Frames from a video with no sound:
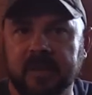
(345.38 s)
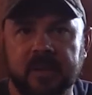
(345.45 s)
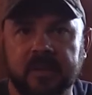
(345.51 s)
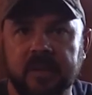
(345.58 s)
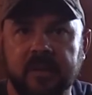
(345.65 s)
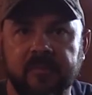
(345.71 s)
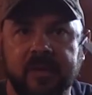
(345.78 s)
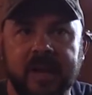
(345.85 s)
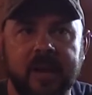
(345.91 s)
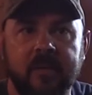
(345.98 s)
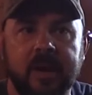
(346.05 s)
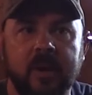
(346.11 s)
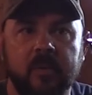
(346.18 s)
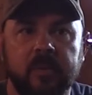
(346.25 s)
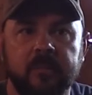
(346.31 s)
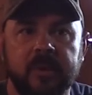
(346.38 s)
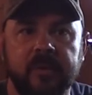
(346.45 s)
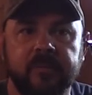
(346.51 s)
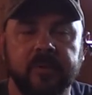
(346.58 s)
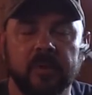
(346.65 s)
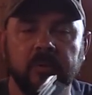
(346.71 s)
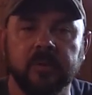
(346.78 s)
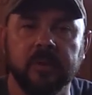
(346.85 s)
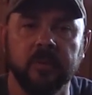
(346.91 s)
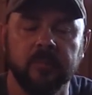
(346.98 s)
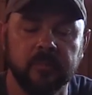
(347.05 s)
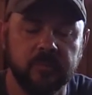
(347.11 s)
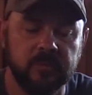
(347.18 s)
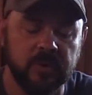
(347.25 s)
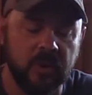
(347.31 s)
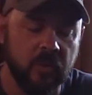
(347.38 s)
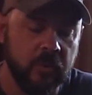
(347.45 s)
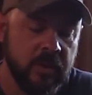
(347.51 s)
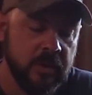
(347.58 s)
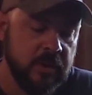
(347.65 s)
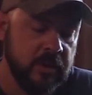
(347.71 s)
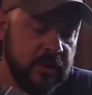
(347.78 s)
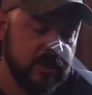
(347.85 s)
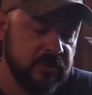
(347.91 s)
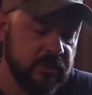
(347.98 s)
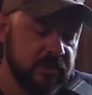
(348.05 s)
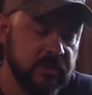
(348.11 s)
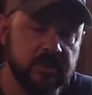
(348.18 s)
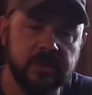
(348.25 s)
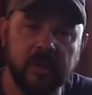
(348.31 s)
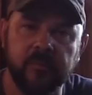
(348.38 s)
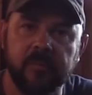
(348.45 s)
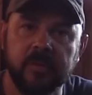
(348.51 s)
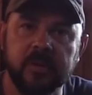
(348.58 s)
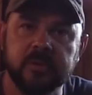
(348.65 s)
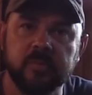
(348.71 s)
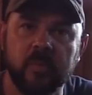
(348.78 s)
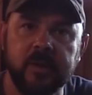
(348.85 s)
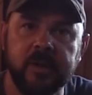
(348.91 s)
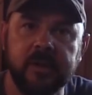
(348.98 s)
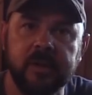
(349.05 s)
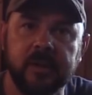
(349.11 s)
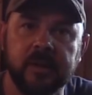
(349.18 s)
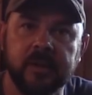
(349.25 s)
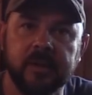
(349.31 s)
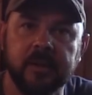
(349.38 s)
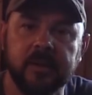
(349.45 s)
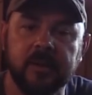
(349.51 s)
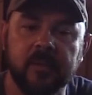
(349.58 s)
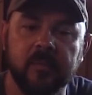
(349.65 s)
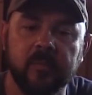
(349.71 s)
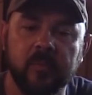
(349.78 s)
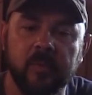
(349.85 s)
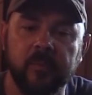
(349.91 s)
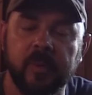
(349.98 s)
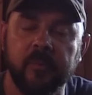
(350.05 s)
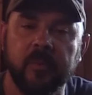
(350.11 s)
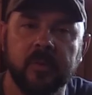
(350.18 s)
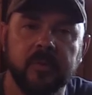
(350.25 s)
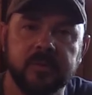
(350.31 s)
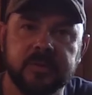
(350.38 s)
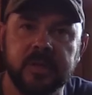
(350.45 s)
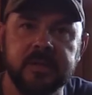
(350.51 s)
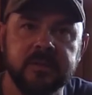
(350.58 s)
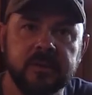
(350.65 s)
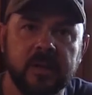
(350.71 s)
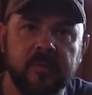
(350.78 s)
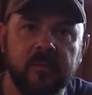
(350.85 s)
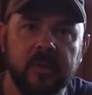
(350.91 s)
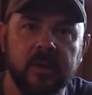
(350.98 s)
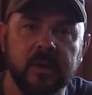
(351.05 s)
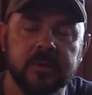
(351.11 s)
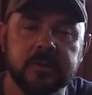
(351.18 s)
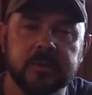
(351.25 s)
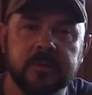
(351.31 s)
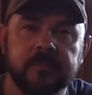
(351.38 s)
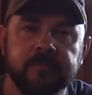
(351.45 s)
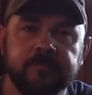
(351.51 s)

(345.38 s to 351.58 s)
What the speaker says: they fly right with my field tip. So that's just a tip for this week, and remember, the season never ends.